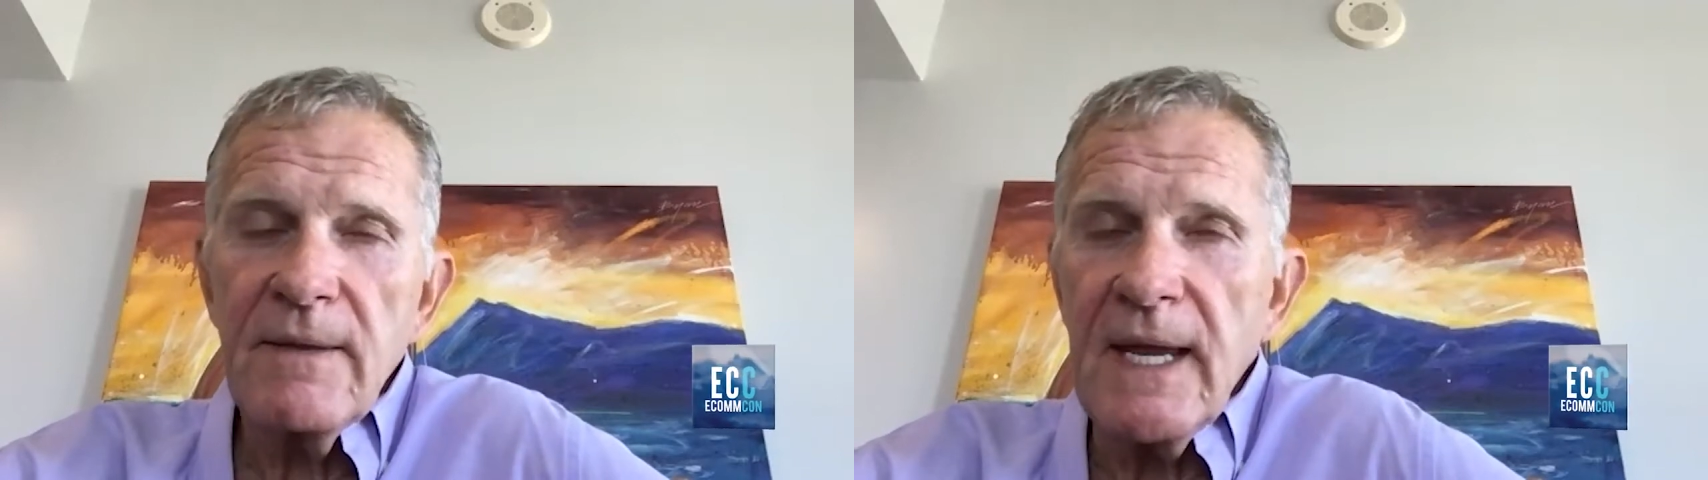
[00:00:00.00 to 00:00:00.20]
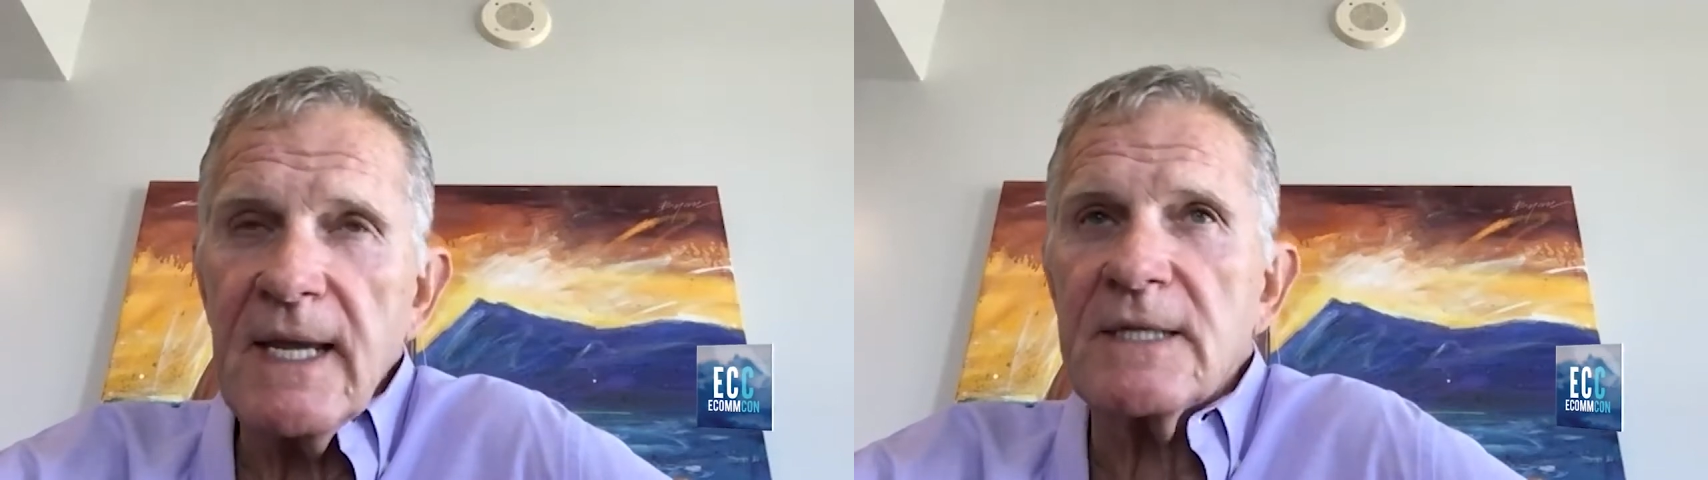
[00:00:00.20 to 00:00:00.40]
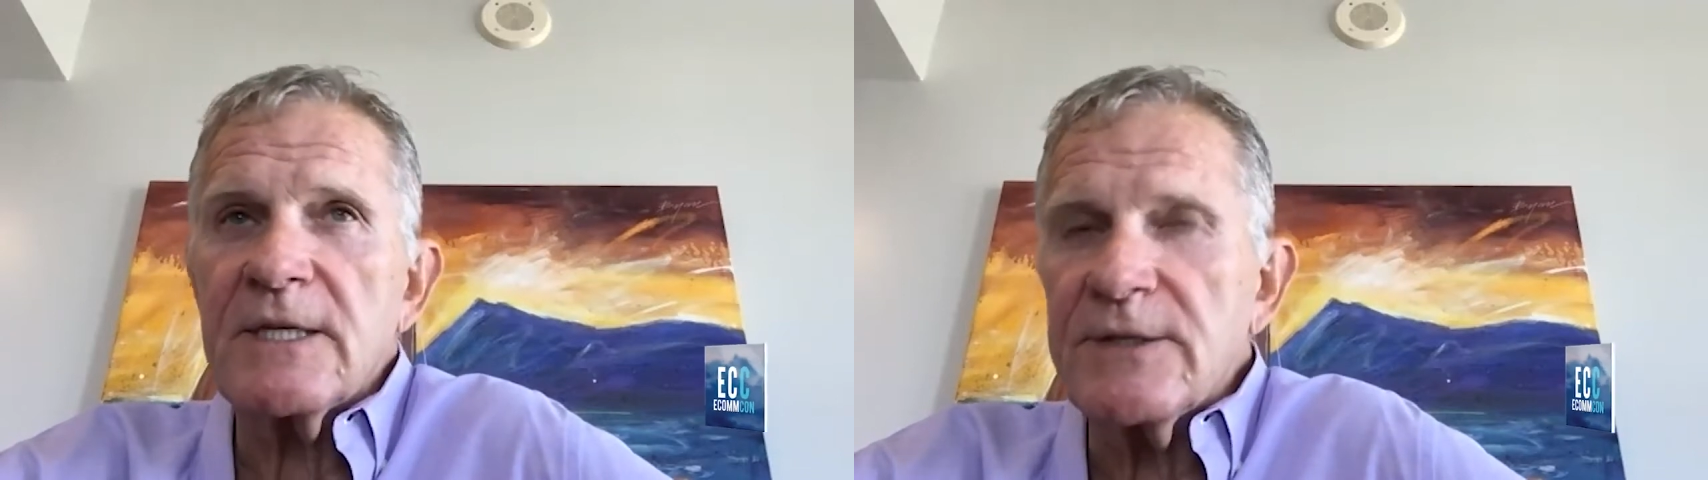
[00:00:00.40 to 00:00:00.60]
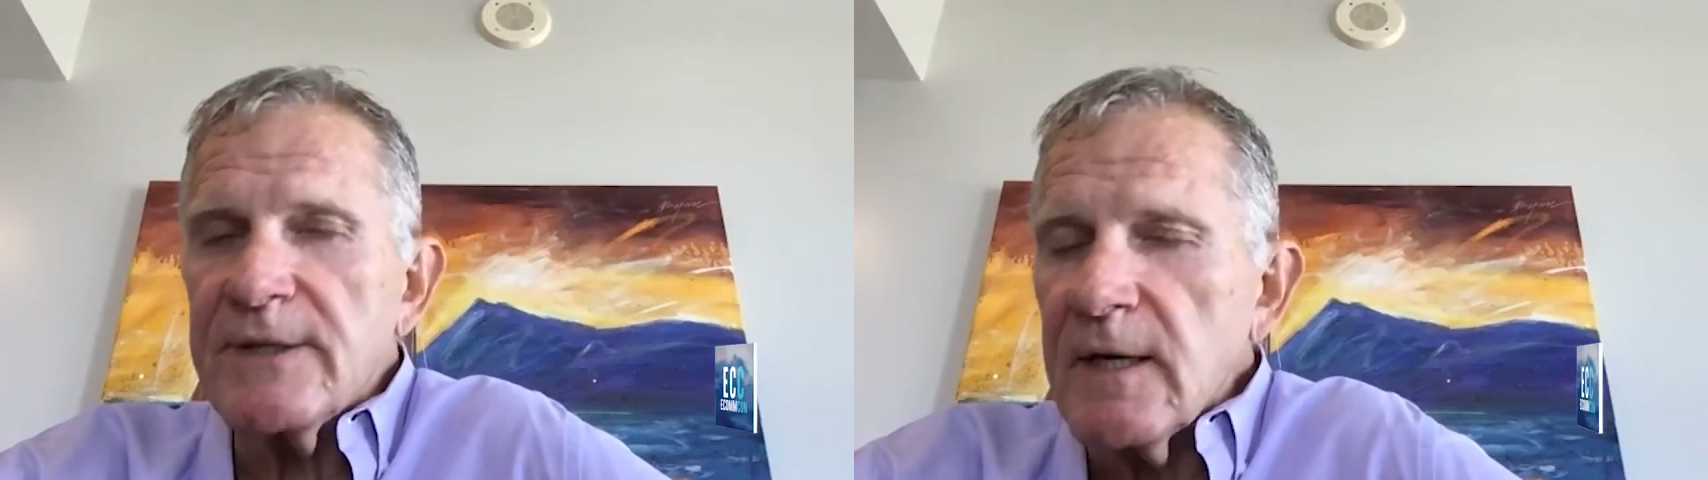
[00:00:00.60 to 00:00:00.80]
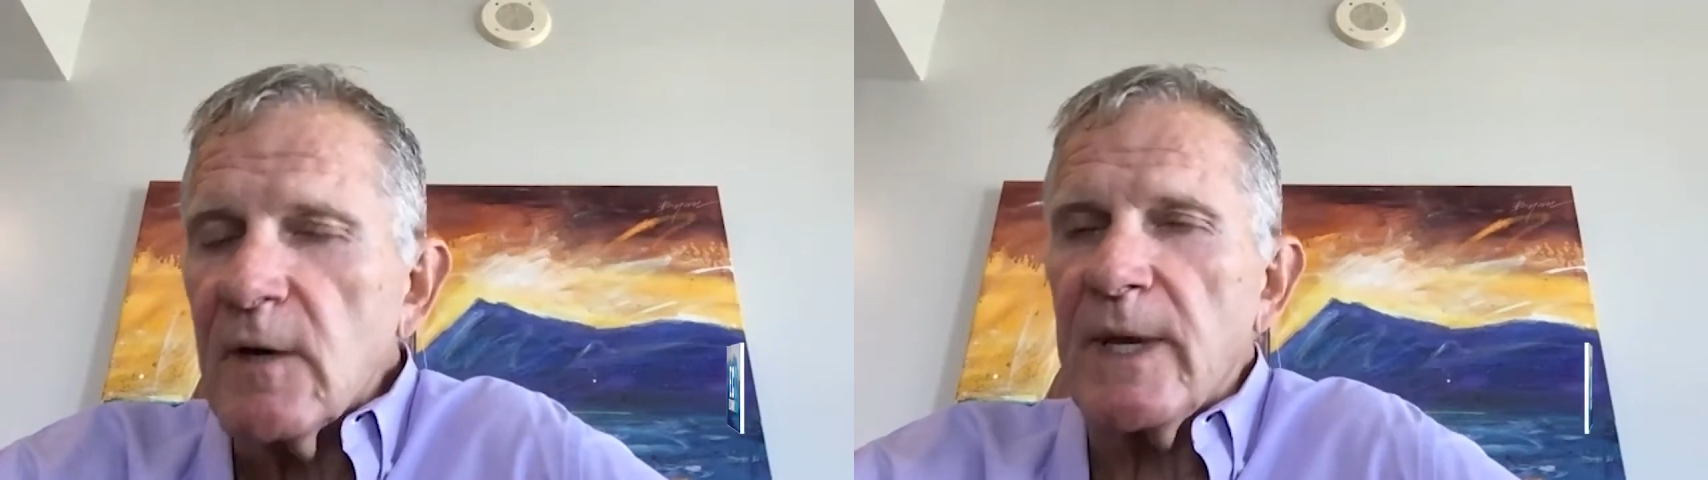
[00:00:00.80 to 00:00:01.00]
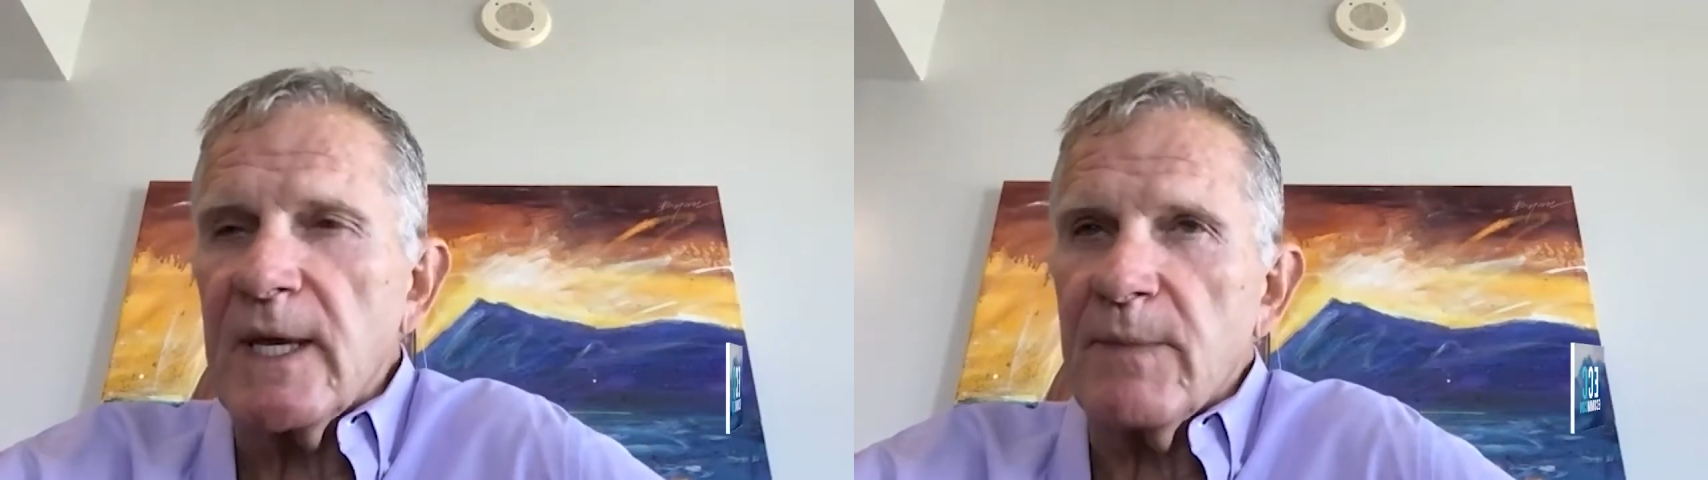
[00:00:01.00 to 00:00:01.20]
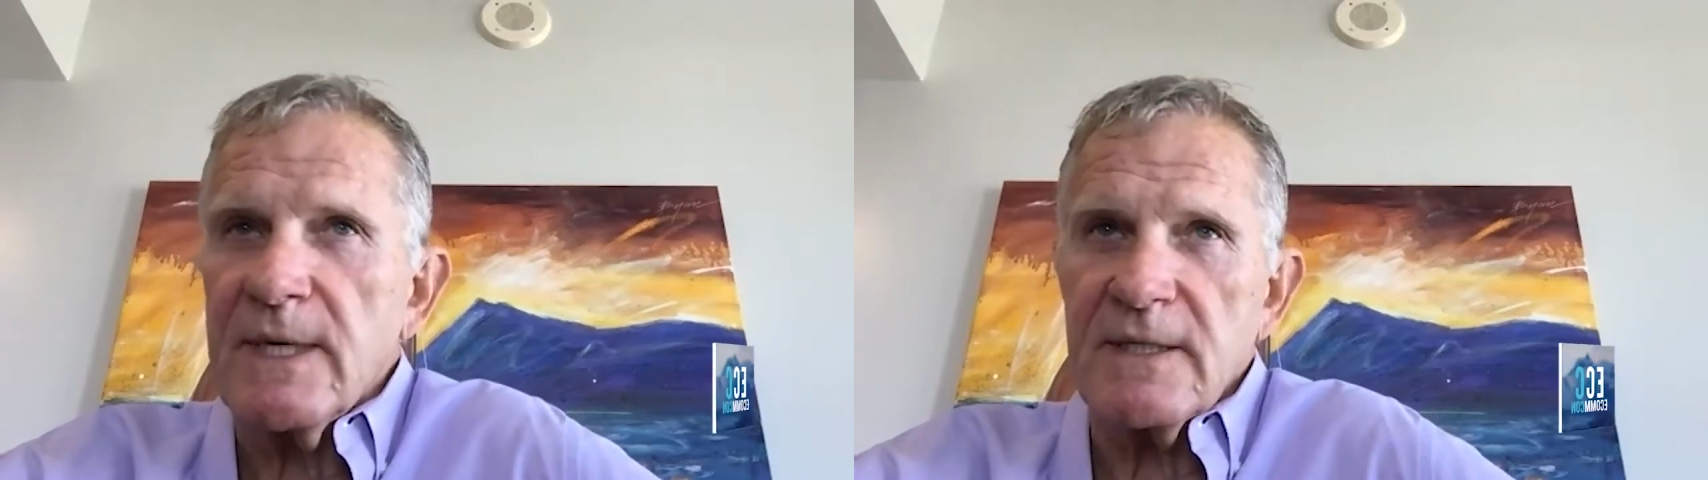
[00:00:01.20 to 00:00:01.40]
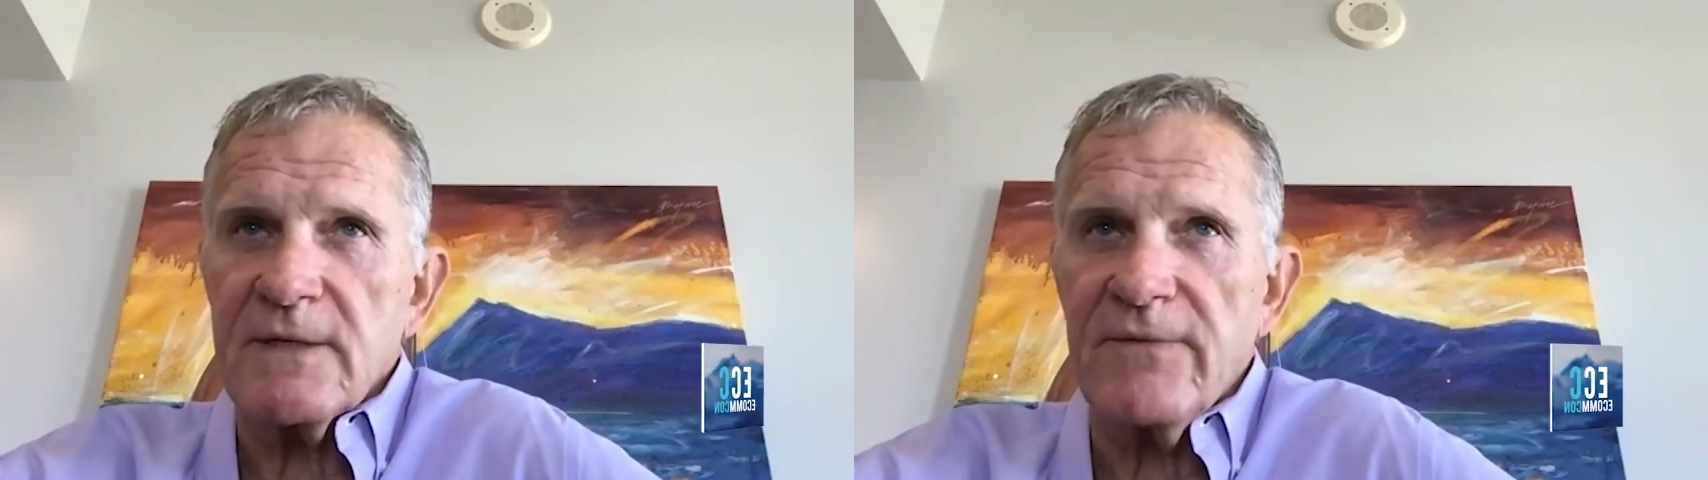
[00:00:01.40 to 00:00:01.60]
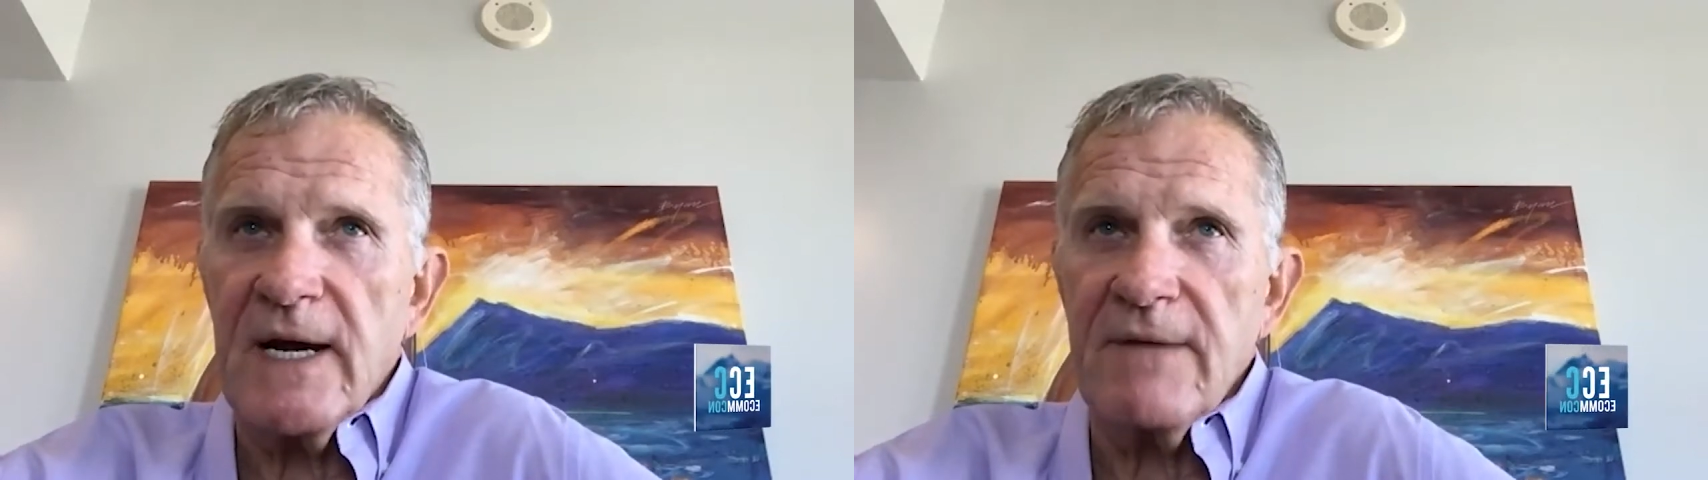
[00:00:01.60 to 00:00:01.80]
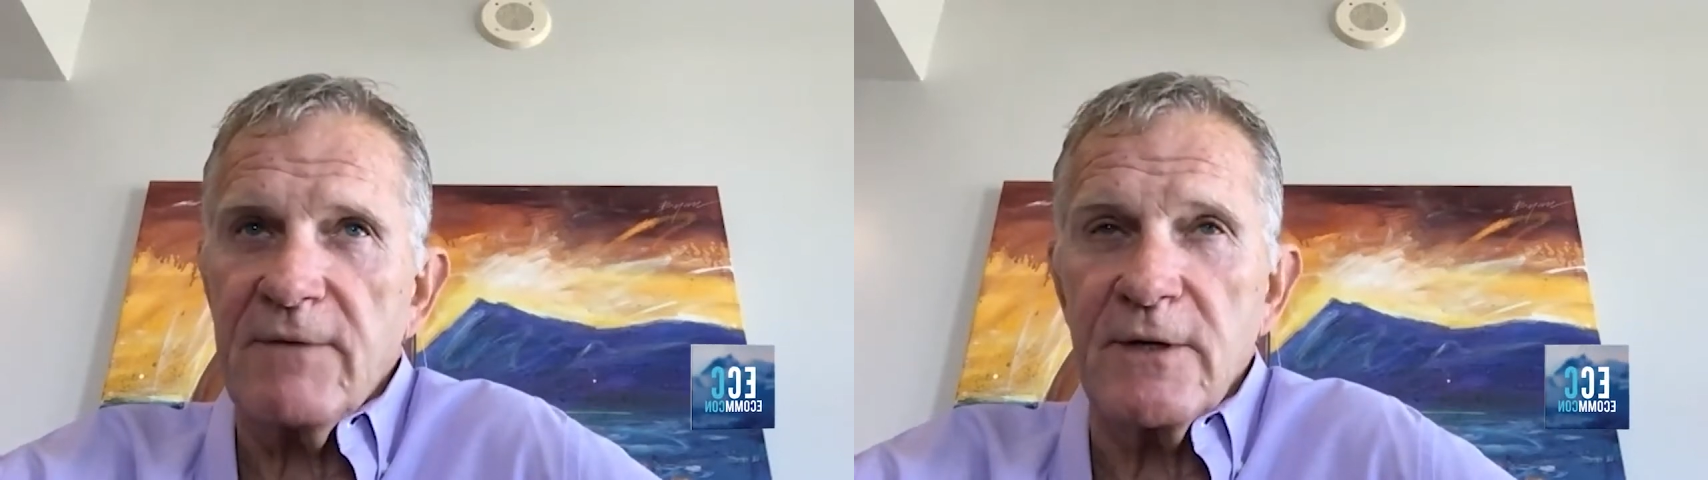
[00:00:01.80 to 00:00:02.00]
they could still be in business
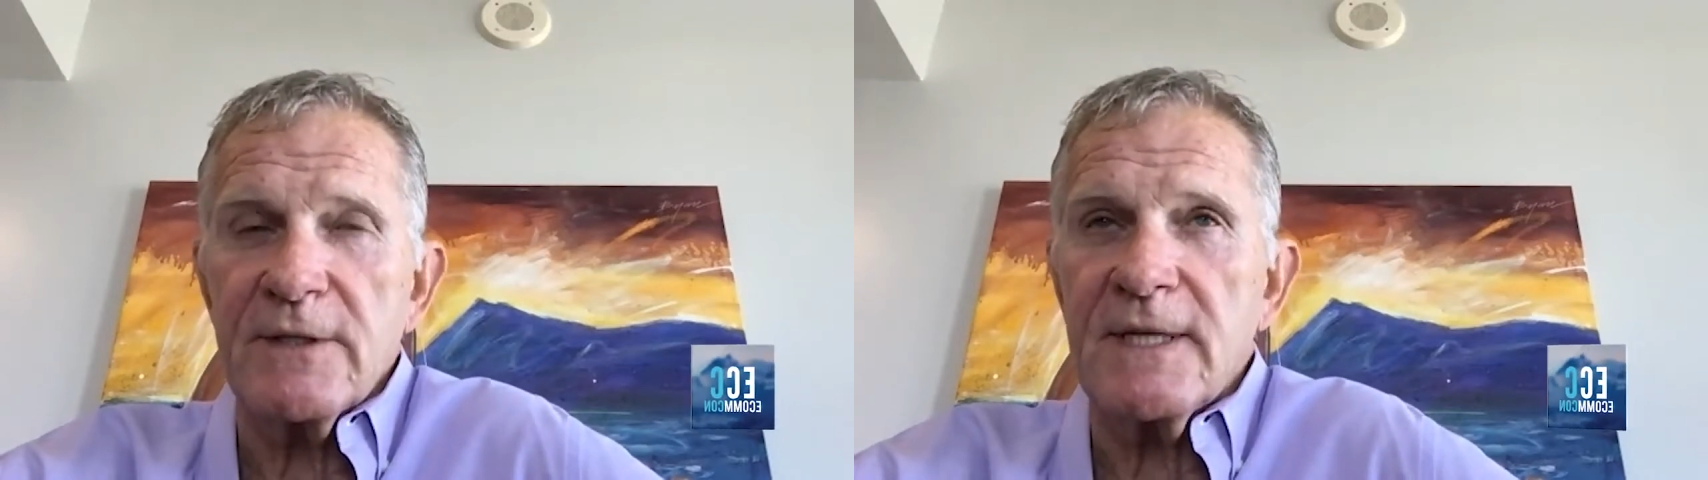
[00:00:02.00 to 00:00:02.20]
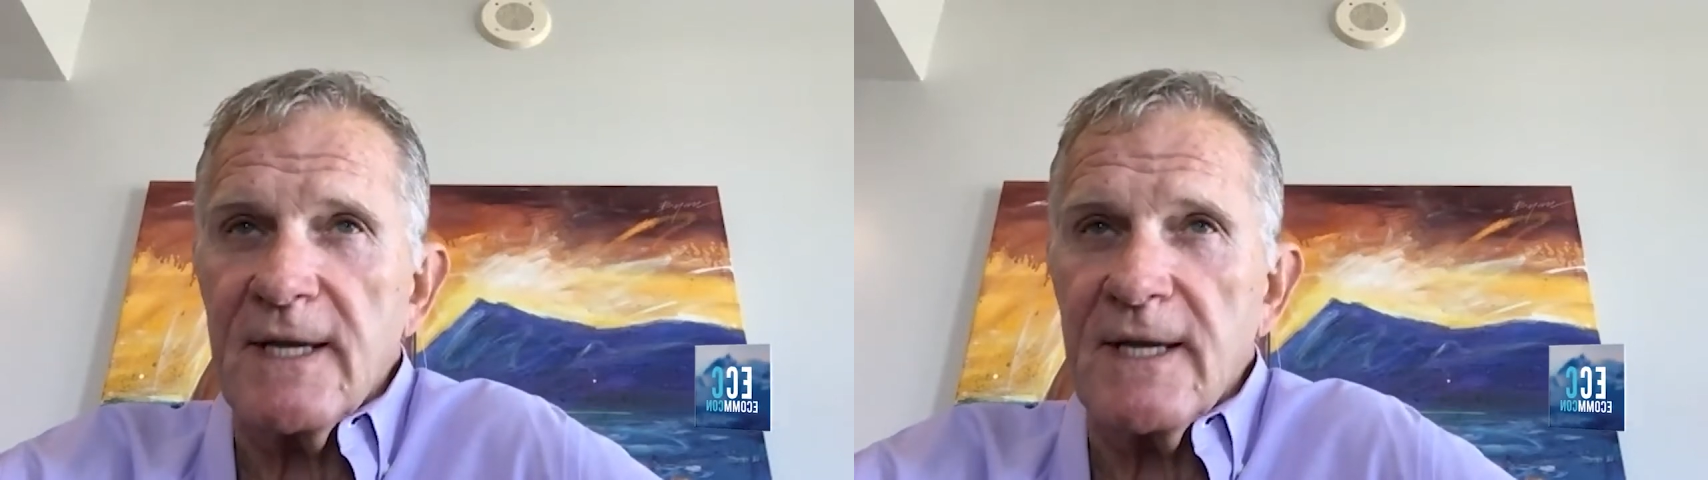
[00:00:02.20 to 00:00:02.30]
5 years,